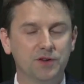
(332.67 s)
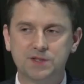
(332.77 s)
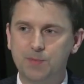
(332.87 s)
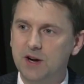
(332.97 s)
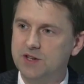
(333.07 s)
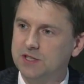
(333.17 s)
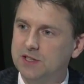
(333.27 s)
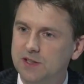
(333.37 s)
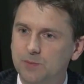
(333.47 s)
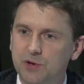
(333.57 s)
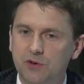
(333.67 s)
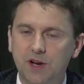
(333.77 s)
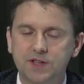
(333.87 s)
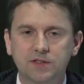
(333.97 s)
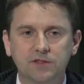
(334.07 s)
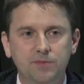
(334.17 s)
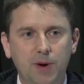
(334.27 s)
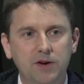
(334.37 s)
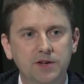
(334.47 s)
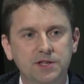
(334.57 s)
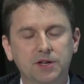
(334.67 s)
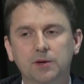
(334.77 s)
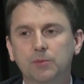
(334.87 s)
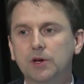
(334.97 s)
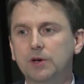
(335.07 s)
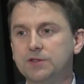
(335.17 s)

disparagingly the progressive paradigm,